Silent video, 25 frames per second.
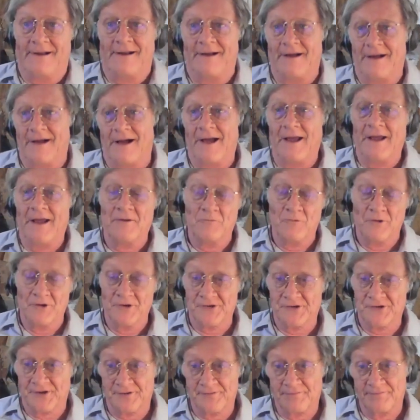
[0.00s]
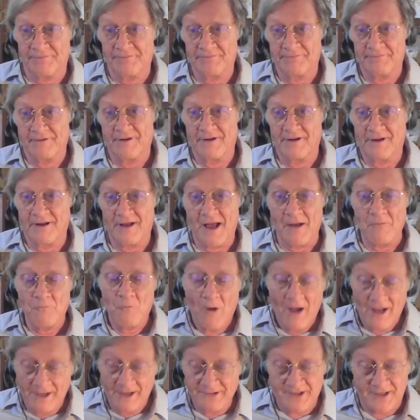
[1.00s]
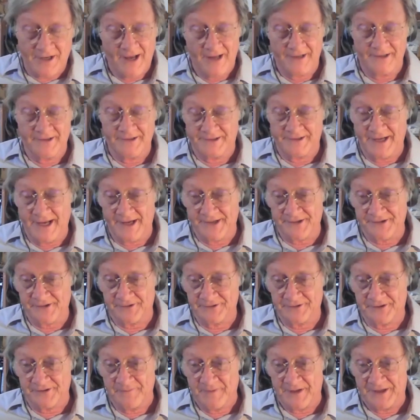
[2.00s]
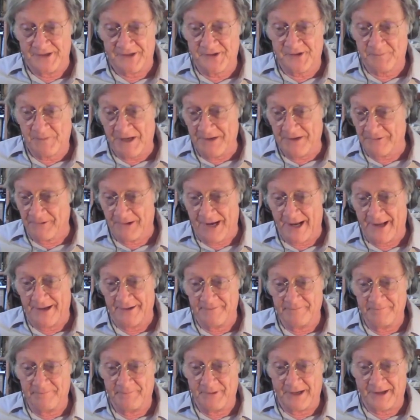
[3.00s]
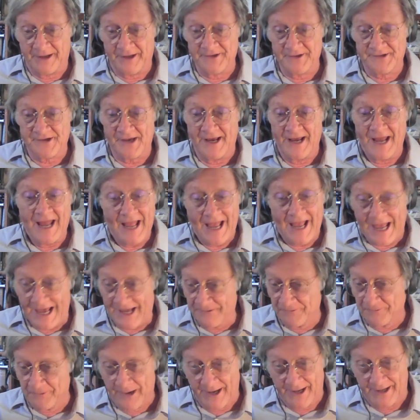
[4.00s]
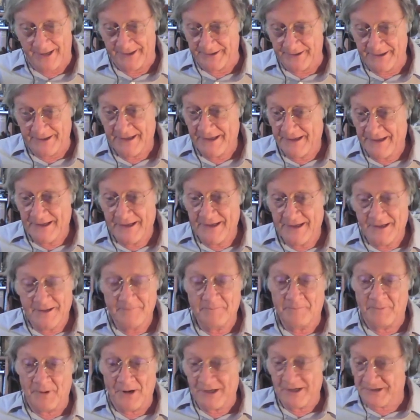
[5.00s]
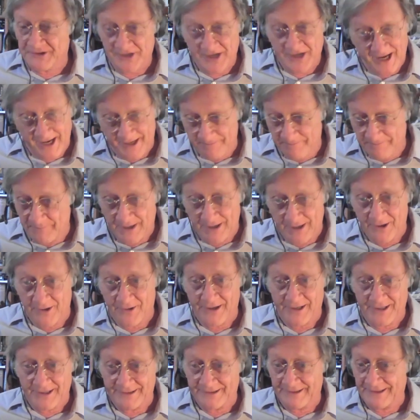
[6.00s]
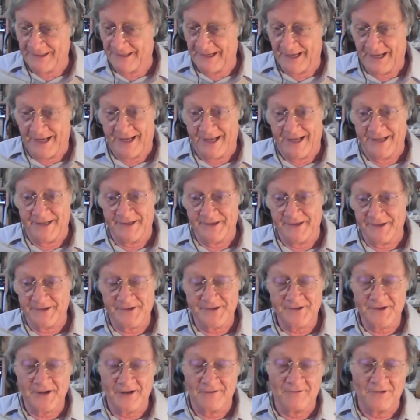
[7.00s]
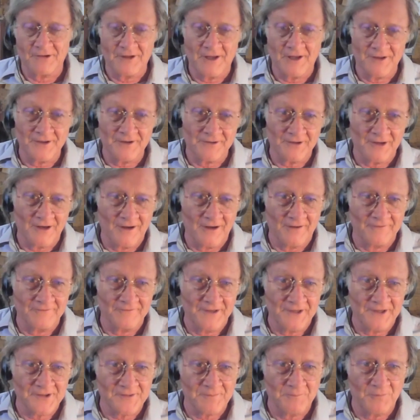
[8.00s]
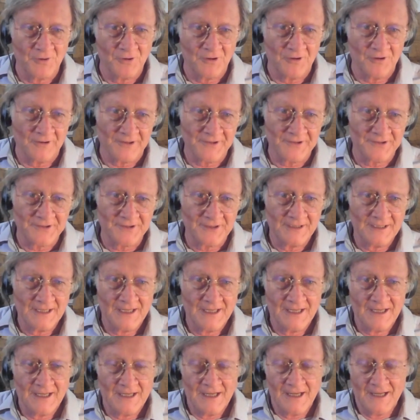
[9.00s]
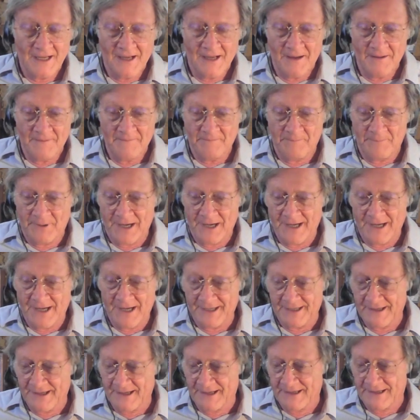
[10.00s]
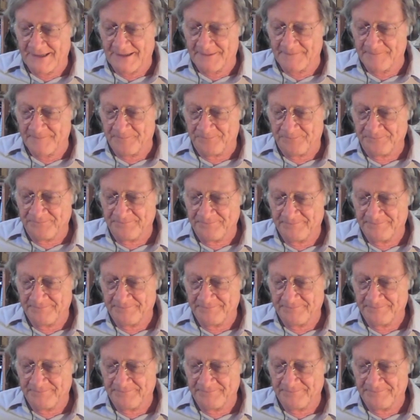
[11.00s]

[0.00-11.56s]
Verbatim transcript: I was I was kind of dazzled to meet Spinrad, because I had read Bug Jack Barron and several other of his books. But um,